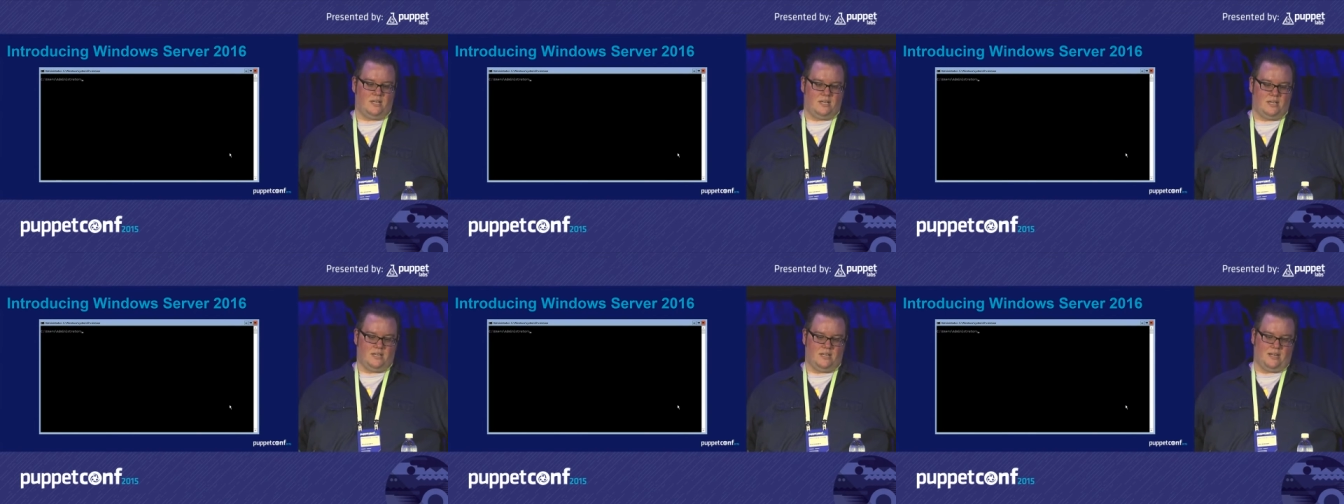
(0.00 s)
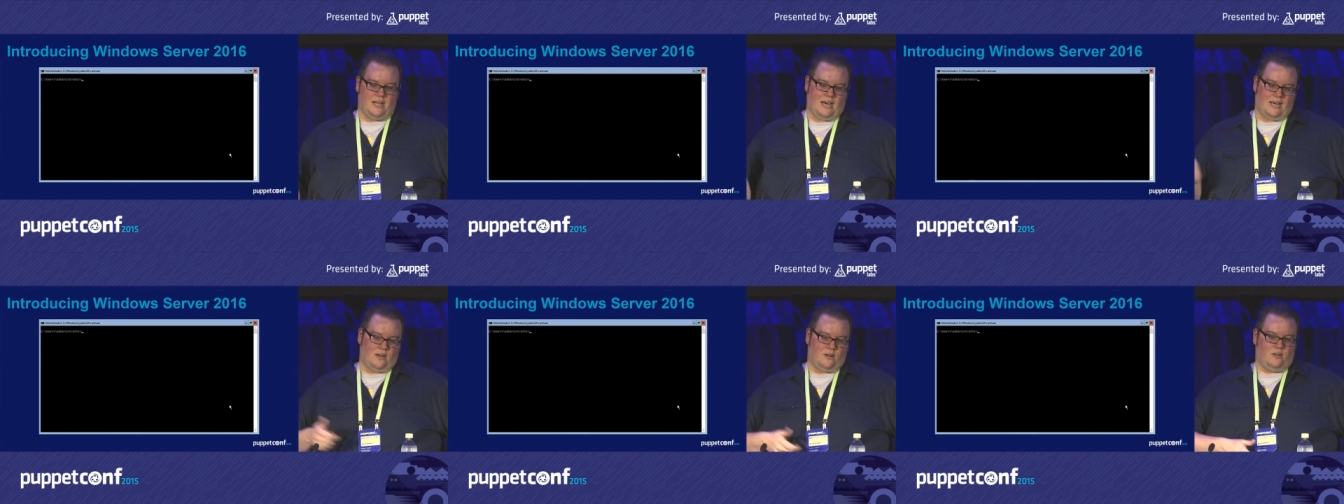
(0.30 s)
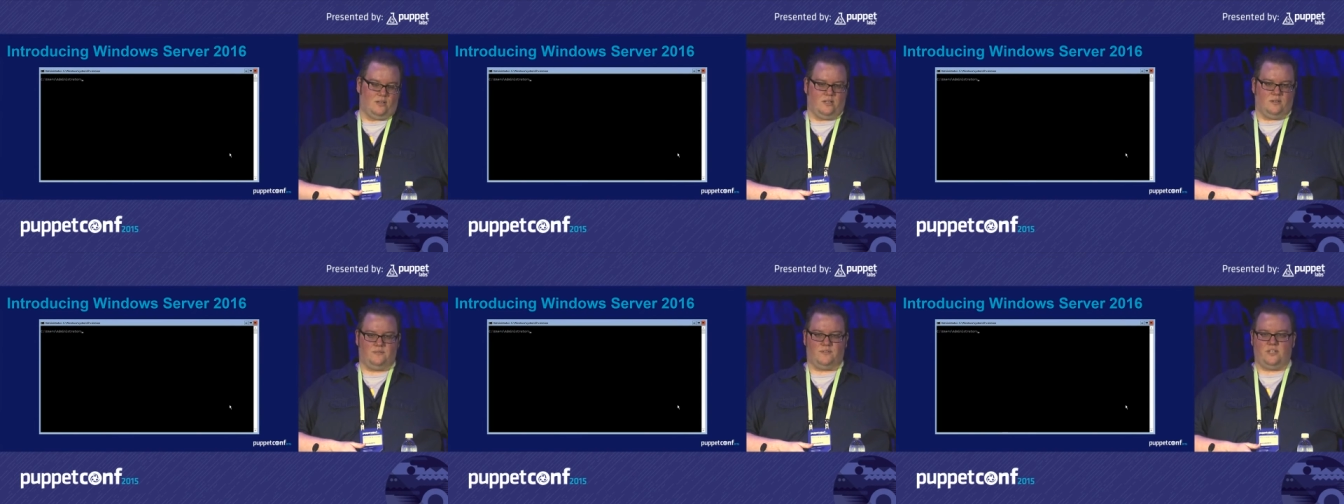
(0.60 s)
not
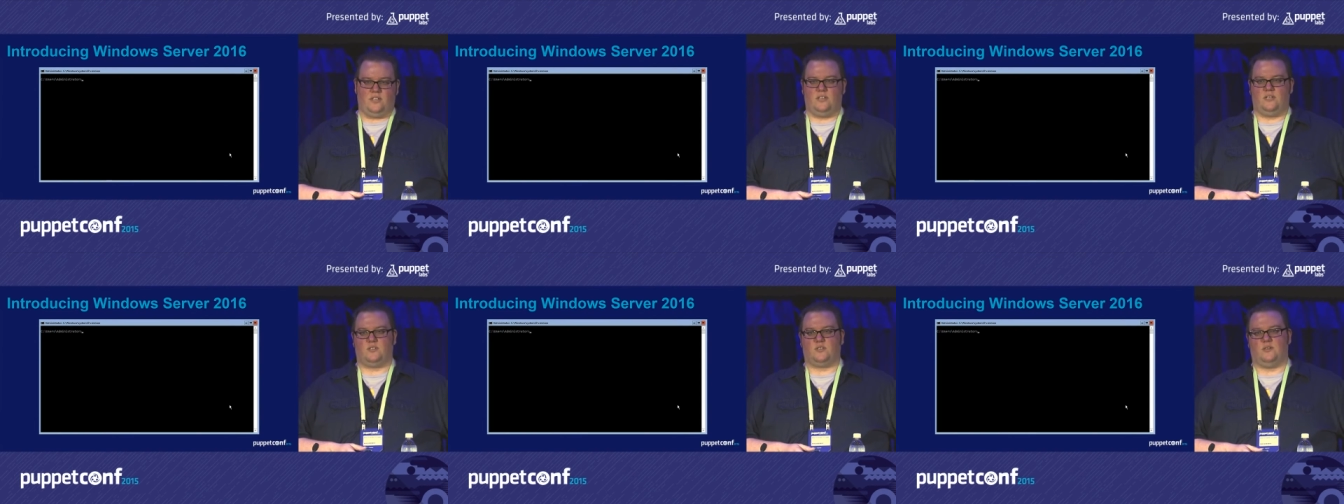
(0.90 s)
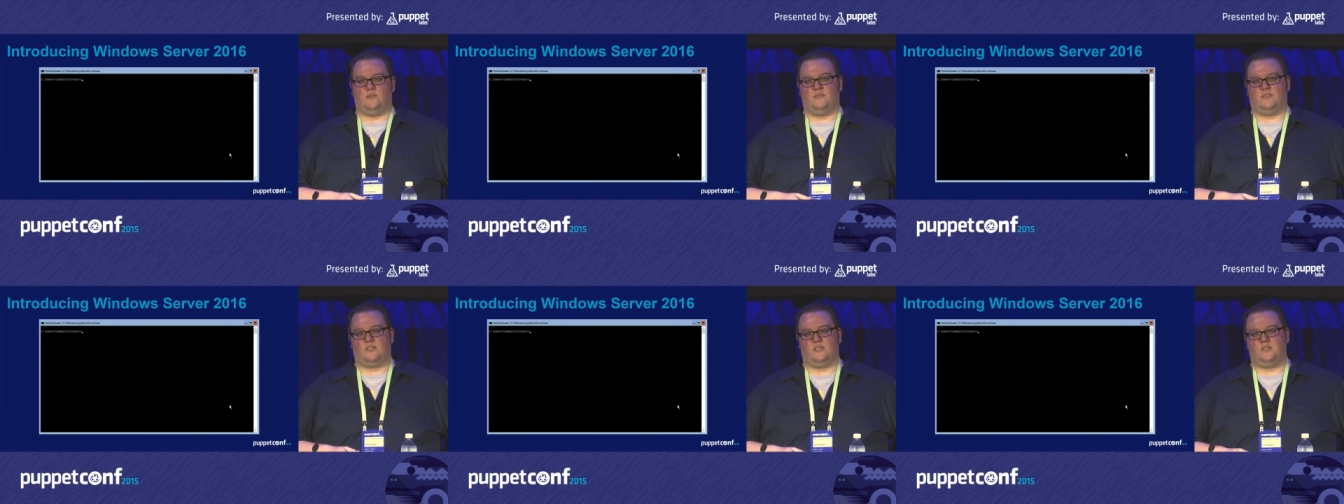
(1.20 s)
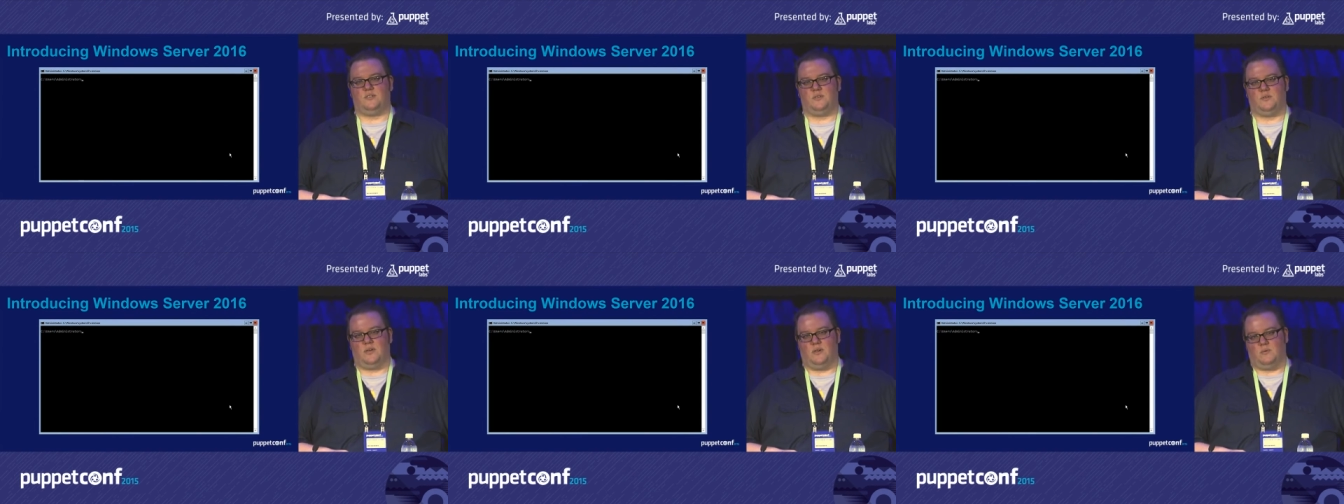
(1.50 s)
all of the
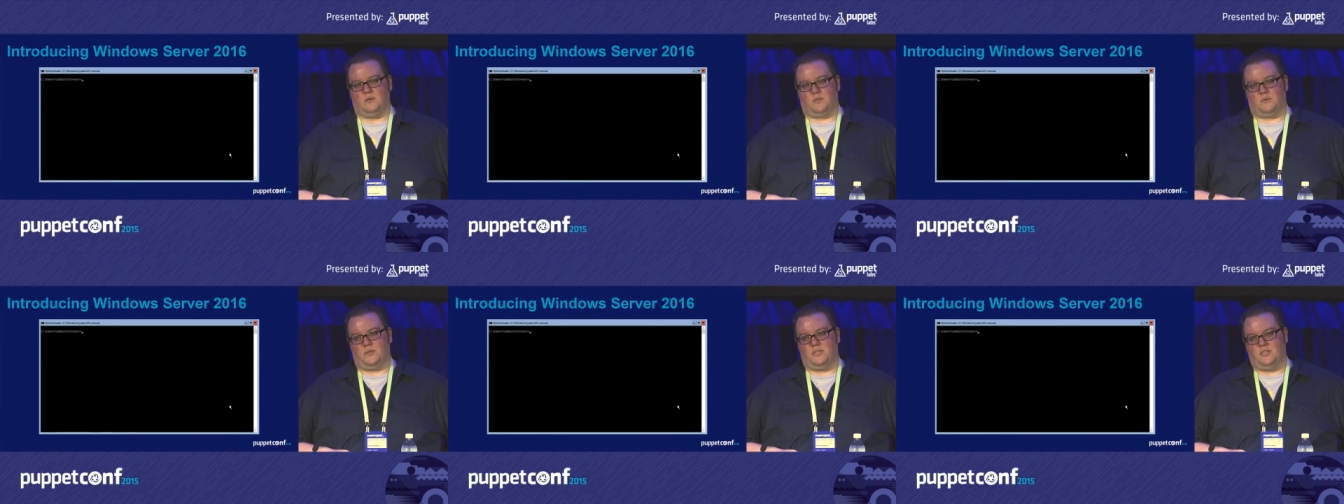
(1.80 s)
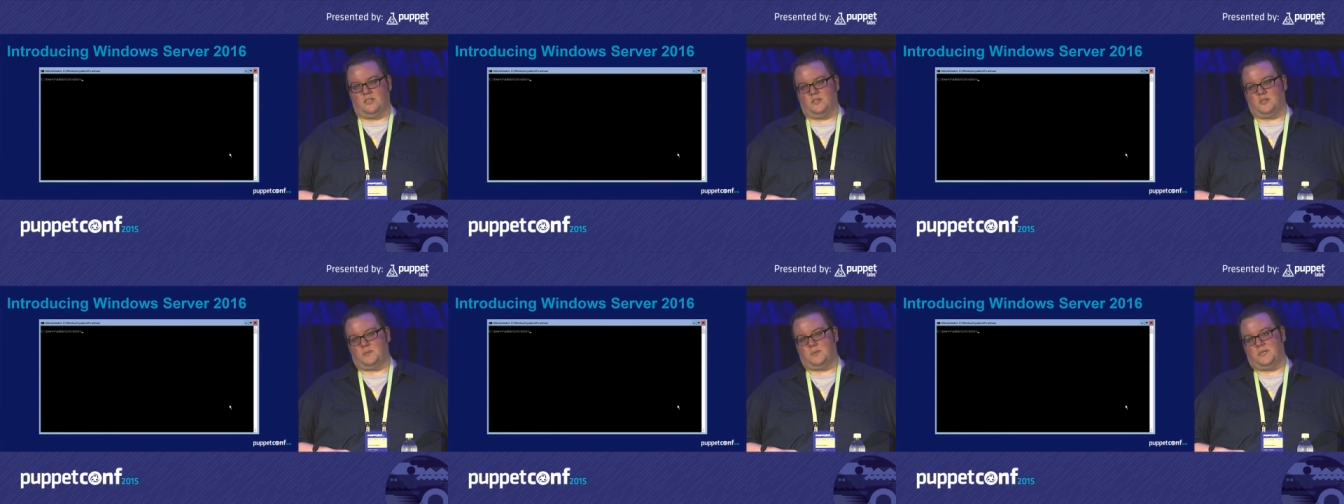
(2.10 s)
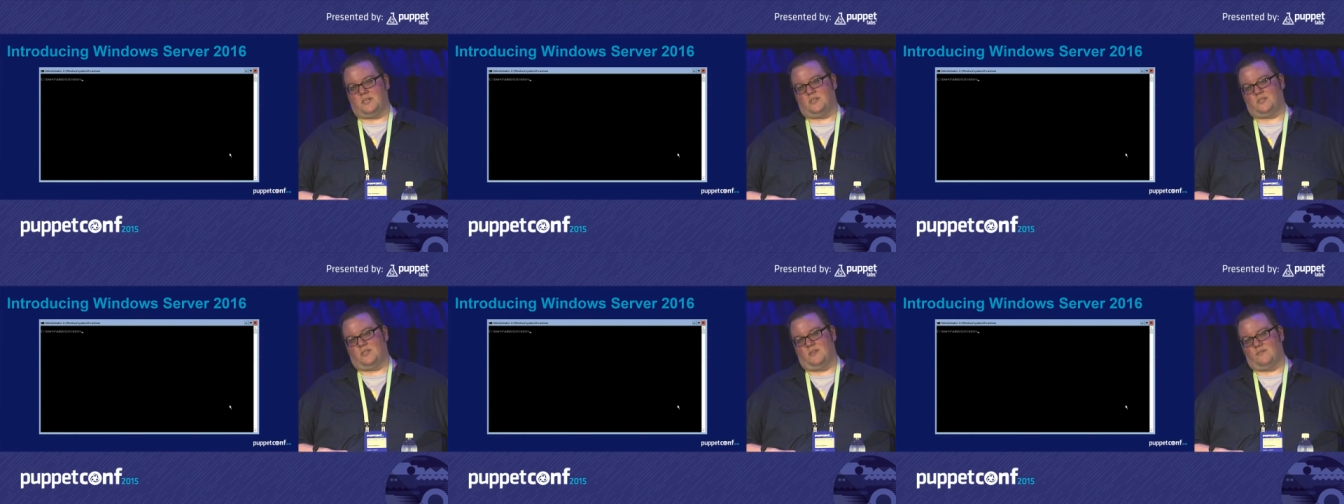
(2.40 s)
services you get with Windows
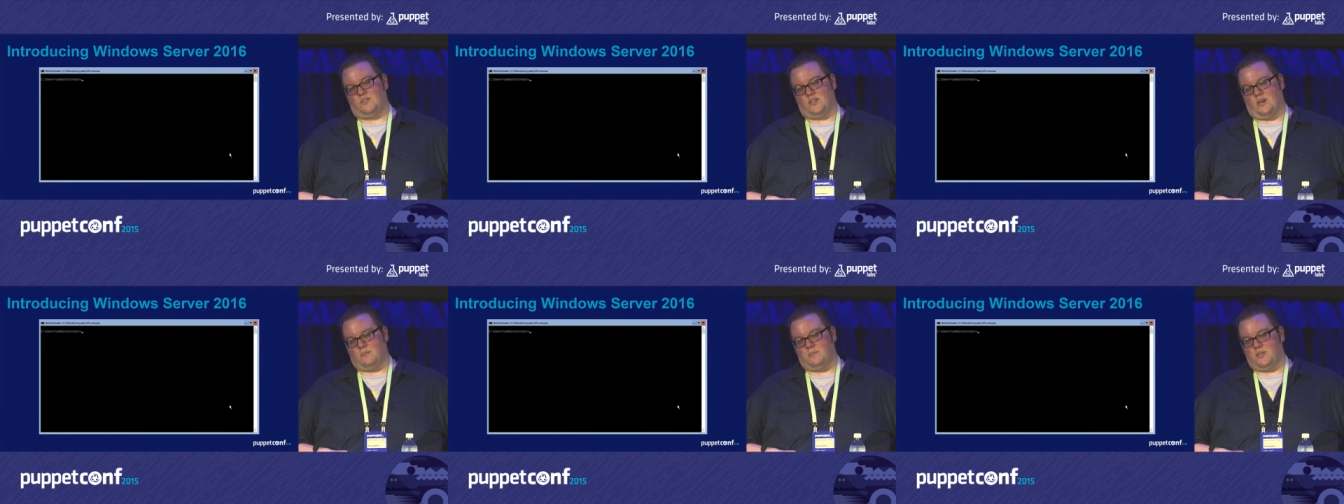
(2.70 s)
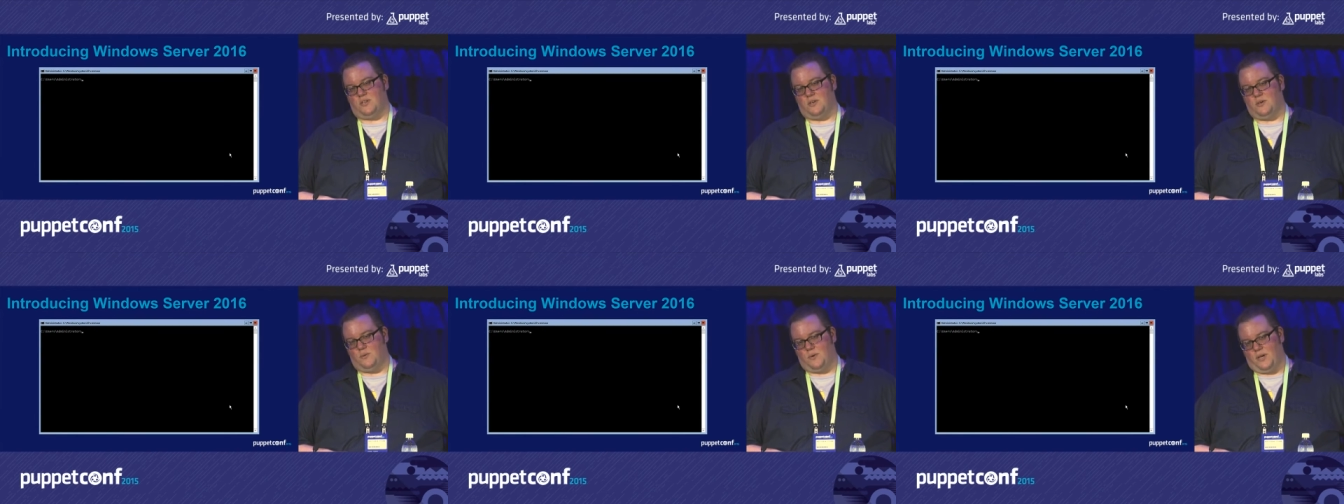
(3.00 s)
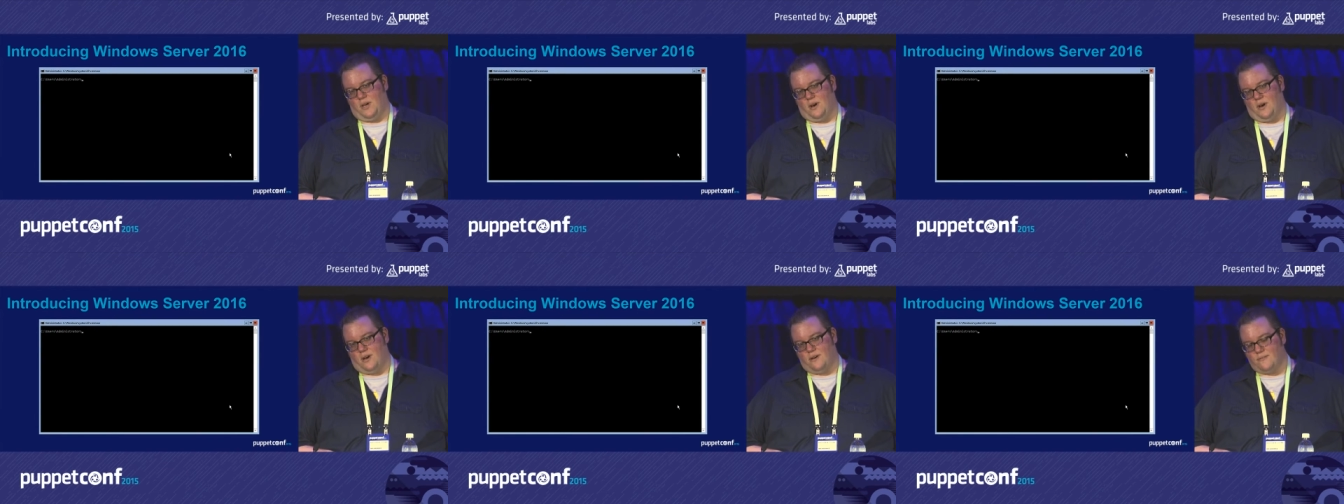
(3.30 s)
because they've chopped the
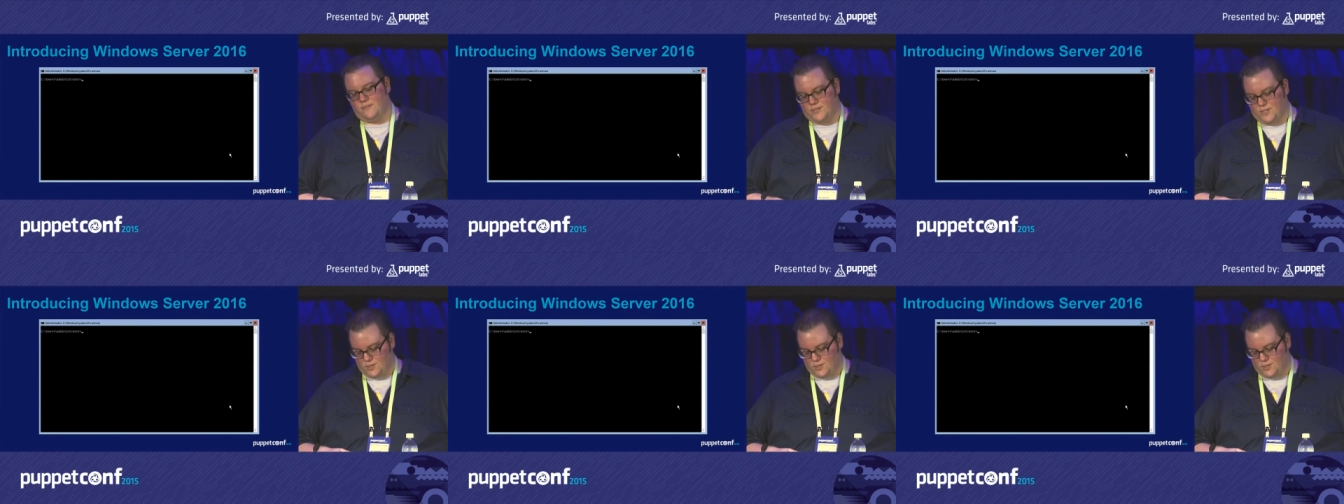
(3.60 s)
GUI off.